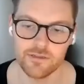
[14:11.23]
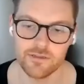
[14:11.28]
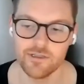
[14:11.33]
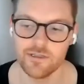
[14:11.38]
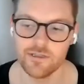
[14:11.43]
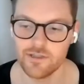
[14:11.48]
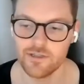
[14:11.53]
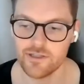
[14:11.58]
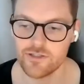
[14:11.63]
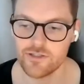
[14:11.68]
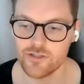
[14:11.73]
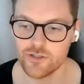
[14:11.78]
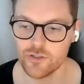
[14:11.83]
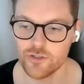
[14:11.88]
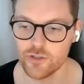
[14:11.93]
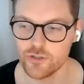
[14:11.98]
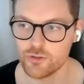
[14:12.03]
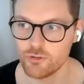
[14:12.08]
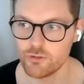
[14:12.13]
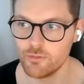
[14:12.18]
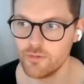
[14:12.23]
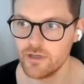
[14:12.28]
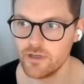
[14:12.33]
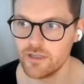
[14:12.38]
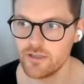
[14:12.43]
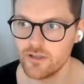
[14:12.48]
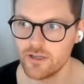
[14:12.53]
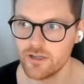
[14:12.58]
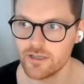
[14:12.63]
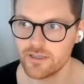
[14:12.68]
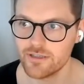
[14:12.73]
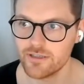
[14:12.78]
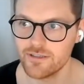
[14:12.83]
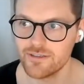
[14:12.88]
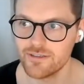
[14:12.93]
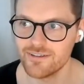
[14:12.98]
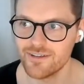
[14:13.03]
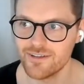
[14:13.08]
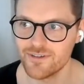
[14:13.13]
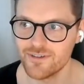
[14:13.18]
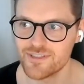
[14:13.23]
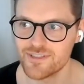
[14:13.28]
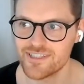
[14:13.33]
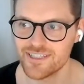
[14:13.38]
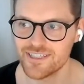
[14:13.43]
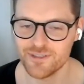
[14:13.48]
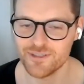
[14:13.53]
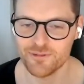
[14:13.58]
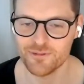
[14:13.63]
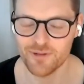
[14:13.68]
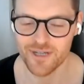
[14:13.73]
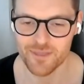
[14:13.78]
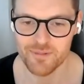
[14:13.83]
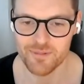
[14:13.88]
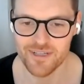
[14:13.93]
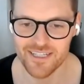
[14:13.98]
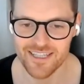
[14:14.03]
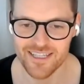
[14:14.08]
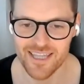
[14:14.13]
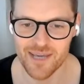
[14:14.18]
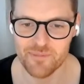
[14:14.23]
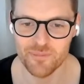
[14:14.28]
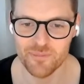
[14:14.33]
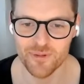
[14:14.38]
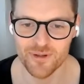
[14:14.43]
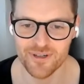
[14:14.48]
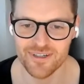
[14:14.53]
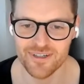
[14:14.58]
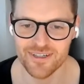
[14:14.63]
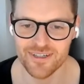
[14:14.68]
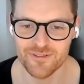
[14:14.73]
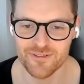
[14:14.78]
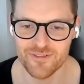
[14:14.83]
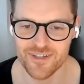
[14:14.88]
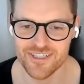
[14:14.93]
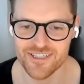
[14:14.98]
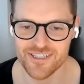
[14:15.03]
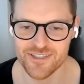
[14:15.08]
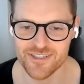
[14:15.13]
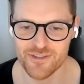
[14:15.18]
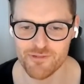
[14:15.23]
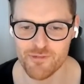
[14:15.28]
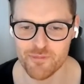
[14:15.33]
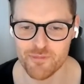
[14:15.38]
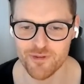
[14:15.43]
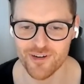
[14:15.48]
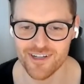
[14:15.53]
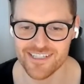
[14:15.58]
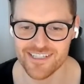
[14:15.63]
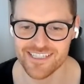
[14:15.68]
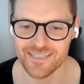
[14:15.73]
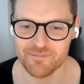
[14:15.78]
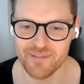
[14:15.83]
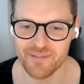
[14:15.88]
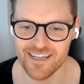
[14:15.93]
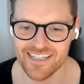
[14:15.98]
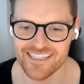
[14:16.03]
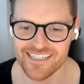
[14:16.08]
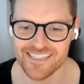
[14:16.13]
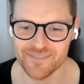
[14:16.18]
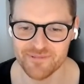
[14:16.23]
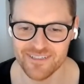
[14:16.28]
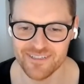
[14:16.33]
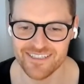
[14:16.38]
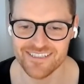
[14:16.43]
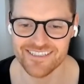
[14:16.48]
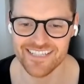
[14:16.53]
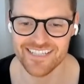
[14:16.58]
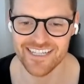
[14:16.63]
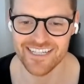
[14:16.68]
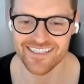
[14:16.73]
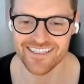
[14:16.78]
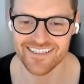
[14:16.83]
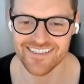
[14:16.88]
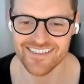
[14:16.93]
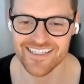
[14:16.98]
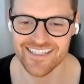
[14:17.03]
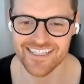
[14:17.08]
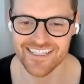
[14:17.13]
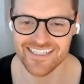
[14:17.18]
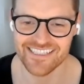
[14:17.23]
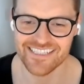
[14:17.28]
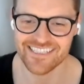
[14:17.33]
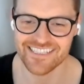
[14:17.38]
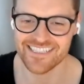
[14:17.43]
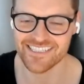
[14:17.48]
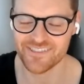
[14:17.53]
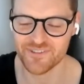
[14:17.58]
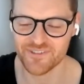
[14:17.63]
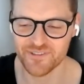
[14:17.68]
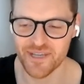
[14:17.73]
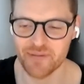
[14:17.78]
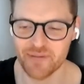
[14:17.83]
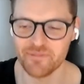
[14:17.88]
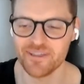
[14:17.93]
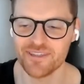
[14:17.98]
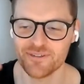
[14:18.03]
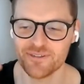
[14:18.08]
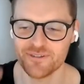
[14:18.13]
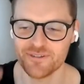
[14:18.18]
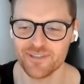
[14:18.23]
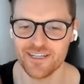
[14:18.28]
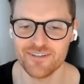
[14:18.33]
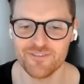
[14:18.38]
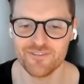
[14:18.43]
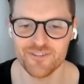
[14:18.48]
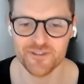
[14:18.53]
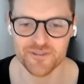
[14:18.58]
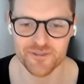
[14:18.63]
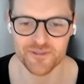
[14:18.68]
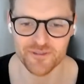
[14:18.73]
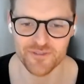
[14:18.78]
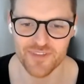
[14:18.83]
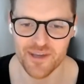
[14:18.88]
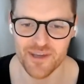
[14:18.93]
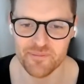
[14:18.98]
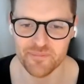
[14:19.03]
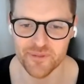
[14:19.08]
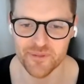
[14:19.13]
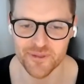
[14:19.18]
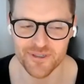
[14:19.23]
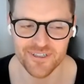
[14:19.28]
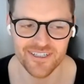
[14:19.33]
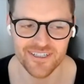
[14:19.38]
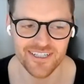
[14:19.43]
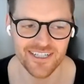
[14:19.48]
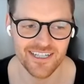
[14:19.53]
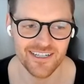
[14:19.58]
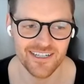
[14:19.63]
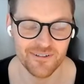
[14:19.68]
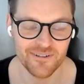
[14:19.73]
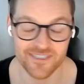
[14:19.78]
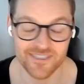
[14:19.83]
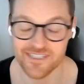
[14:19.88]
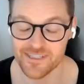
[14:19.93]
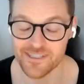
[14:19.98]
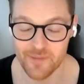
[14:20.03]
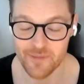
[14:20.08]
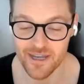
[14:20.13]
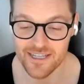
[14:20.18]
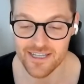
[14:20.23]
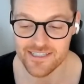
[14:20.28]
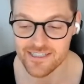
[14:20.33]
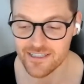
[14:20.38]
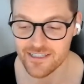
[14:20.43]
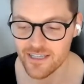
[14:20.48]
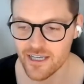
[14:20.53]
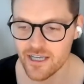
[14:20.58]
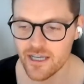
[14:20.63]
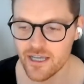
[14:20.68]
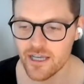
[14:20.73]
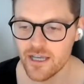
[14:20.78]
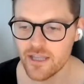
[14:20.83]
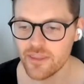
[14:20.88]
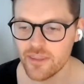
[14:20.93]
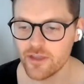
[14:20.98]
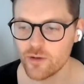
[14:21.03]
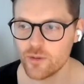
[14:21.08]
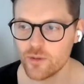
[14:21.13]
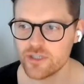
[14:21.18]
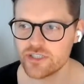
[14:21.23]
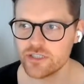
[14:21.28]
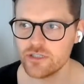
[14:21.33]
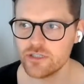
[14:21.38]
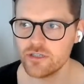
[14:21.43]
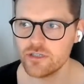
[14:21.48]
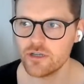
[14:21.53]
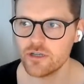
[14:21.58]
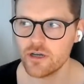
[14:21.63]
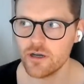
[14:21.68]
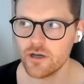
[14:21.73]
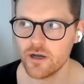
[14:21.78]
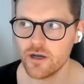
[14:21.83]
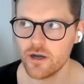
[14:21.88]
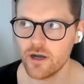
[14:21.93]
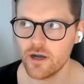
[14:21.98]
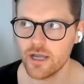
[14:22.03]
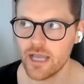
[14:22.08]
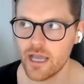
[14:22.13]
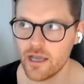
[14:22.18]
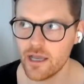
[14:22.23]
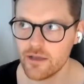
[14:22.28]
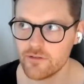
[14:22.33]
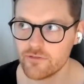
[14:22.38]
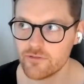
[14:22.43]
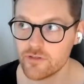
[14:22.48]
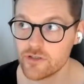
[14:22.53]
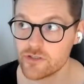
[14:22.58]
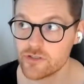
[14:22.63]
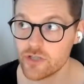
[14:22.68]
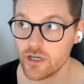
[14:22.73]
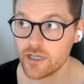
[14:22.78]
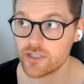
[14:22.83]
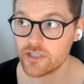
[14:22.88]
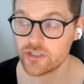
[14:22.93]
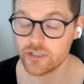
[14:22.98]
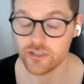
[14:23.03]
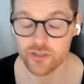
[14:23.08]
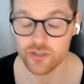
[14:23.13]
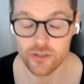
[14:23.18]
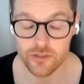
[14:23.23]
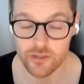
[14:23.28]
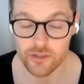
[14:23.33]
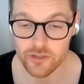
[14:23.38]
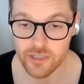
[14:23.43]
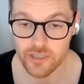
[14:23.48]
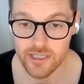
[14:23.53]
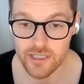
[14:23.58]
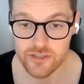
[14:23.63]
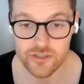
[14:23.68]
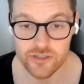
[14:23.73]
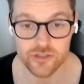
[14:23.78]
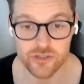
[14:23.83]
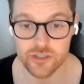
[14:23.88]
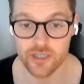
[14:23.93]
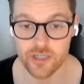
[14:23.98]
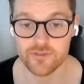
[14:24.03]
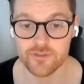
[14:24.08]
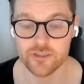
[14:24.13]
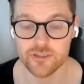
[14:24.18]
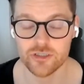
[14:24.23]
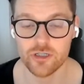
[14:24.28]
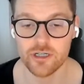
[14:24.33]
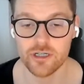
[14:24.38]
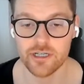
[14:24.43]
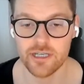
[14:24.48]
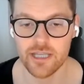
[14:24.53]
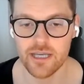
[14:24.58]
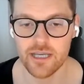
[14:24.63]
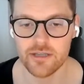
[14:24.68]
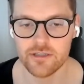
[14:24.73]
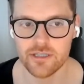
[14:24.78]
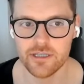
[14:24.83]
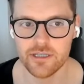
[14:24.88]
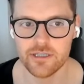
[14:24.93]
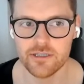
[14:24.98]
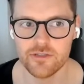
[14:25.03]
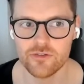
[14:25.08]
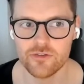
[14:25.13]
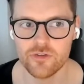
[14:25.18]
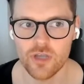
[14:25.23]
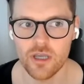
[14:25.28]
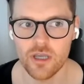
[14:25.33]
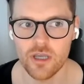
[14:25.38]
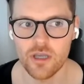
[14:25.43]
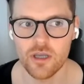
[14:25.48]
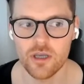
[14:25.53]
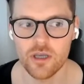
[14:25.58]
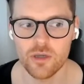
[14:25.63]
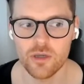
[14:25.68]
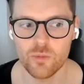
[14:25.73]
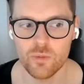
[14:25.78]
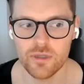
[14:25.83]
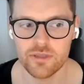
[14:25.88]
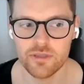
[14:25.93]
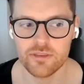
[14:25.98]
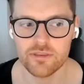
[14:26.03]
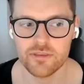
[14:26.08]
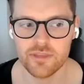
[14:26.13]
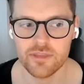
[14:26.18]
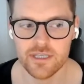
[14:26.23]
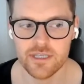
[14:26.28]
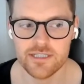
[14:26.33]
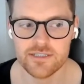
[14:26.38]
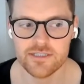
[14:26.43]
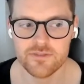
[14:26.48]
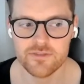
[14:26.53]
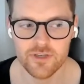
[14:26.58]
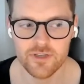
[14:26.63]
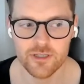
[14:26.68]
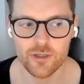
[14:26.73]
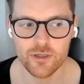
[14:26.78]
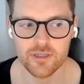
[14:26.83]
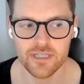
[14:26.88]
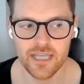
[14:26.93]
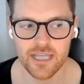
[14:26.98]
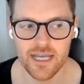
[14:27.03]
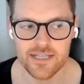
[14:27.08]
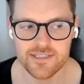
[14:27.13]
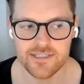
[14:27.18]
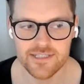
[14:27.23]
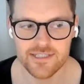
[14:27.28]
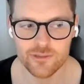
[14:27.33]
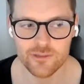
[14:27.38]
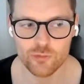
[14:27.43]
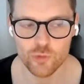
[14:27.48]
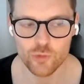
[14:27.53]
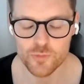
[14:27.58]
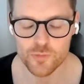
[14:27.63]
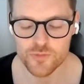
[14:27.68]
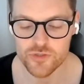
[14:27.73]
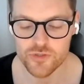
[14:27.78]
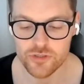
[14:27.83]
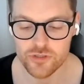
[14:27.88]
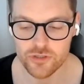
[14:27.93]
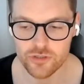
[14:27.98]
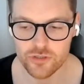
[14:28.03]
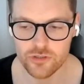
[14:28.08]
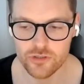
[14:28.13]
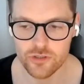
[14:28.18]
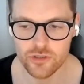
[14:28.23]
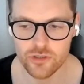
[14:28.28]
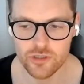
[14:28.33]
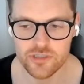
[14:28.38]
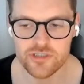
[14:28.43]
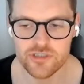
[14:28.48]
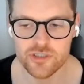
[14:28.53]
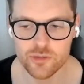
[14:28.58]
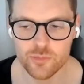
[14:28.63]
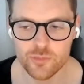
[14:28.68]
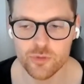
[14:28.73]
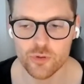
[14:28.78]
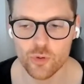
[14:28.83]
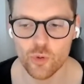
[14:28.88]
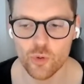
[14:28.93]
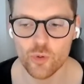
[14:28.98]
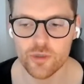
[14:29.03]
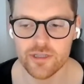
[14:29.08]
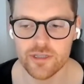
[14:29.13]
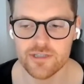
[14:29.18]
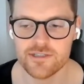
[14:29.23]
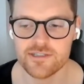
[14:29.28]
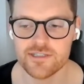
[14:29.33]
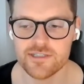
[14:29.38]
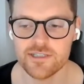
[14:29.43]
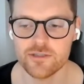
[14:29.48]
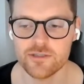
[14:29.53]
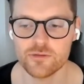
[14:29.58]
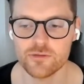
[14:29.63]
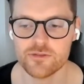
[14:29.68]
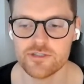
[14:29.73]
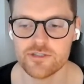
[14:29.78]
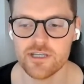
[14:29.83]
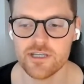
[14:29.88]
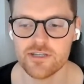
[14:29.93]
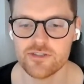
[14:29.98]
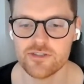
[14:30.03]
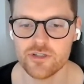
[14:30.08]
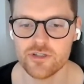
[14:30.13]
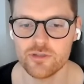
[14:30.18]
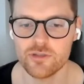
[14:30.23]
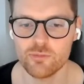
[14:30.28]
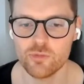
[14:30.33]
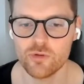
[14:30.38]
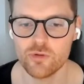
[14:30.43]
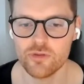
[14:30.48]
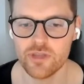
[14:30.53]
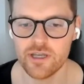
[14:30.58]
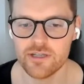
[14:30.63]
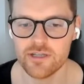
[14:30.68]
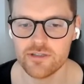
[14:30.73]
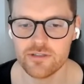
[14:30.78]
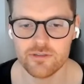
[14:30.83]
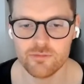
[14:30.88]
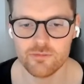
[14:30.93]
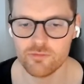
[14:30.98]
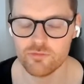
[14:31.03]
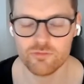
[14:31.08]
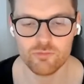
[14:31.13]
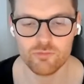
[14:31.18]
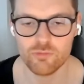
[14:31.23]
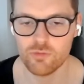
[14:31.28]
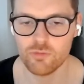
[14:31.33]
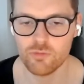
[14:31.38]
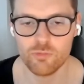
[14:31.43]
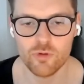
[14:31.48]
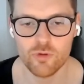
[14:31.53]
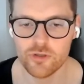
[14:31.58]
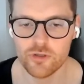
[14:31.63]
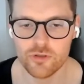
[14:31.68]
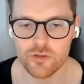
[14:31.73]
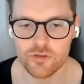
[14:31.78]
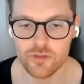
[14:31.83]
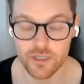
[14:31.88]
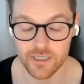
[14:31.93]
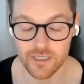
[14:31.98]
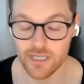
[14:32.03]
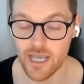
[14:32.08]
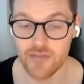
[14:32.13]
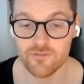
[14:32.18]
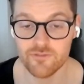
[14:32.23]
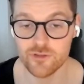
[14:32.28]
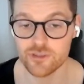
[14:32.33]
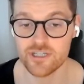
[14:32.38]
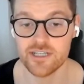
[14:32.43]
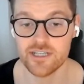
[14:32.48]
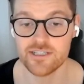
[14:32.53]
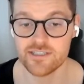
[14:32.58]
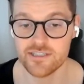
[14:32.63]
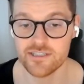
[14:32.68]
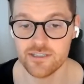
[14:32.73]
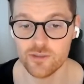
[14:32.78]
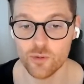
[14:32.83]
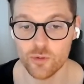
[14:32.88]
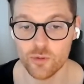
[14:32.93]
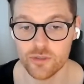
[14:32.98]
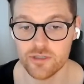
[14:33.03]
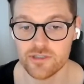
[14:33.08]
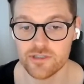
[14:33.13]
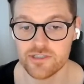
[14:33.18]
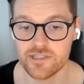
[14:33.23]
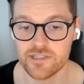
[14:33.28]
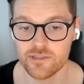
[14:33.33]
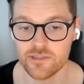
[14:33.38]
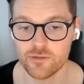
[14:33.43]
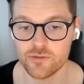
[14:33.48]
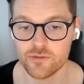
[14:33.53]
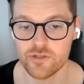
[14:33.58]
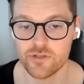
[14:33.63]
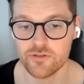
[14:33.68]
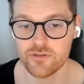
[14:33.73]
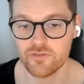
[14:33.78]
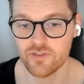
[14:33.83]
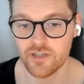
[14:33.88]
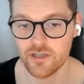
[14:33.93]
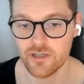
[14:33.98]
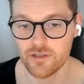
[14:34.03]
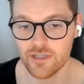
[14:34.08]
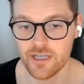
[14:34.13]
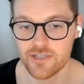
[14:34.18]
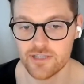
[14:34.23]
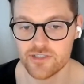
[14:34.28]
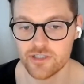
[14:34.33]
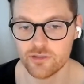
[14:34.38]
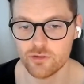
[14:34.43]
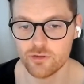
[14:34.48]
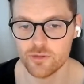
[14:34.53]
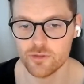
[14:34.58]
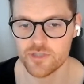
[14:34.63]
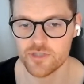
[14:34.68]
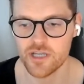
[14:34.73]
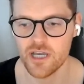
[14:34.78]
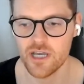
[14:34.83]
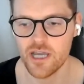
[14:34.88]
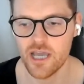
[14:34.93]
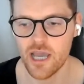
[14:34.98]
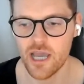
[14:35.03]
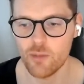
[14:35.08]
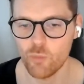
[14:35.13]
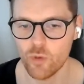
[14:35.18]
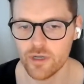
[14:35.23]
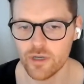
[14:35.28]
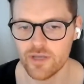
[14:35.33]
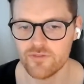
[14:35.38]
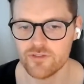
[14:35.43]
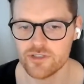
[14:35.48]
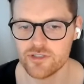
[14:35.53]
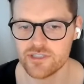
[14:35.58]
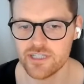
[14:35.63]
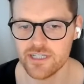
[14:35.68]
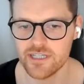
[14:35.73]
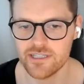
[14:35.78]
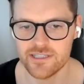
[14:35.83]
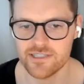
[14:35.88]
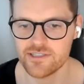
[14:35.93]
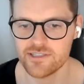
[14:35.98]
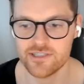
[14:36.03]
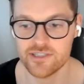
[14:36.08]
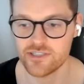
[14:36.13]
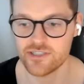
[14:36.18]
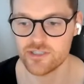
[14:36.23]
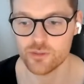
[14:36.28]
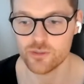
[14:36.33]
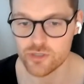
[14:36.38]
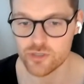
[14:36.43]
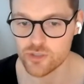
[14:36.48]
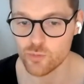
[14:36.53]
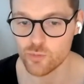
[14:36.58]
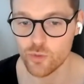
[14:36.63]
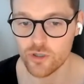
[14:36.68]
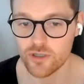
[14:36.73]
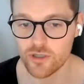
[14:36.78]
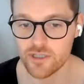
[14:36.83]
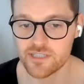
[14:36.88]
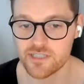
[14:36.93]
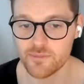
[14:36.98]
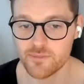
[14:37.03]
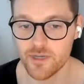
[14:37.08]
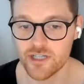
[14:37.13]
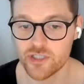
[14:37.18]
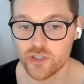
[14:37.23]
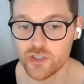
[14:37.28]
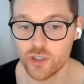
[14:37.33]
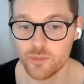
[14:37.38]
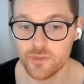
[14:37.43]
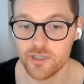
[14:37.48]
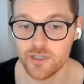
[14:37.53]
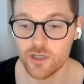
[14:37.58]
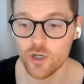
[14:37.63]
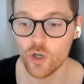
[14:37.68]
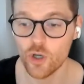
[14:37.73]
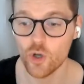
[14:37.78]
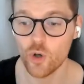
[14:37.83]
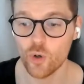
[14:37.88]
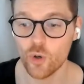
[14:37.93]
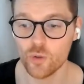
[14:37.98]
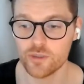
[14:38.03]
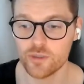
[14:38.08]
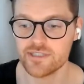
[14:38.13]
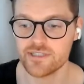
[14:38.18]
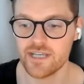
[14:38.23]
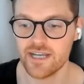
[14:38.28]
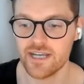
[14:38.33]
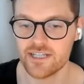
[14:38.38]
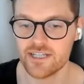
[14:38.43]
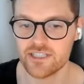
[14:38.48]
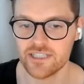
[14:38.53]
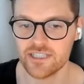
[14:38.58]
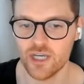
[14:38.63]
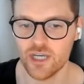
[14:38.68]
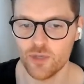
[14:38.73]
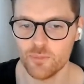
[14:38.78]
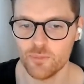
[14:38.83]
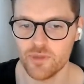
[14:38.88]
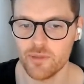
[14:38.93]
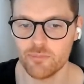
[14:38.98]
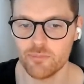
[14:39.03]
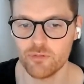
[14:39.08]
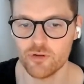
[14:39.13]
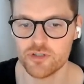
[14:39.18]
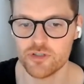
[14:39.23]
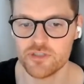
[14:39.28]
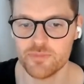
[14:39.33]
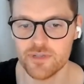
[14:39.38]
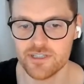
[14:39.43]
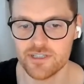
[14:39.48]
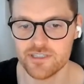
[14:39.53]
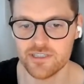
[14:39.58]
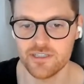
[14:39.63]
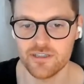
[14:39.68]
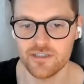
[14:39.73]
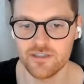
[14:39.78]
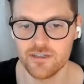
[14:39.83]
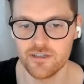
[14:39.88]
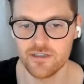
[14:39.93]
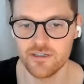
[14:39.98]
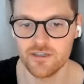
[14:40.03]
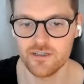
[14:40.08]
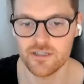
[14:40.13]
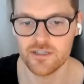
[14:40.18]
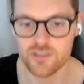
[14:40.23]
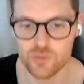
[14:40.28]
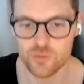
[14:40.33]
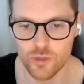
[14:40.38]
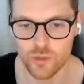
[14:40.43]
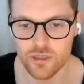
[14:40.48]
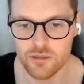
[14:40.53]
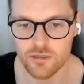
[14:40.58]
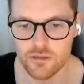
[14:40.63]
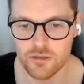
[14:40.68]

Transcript: That's a huge one, man. Like, obviously you recommended that book, Confessions of a Pricing Man. So when you say those things, it's just coming through that filter of that book, which is amazing. The question I have, because I actually don't know the answer because I haven't tried it out yet, is with these feed-only asset groups, you can still put audience signals there. So what are your, like, have you tested audience signals on feed-only asset groups, and what have you seen? Does it still just work like smart shopping, or does that actually help that prospecting as well?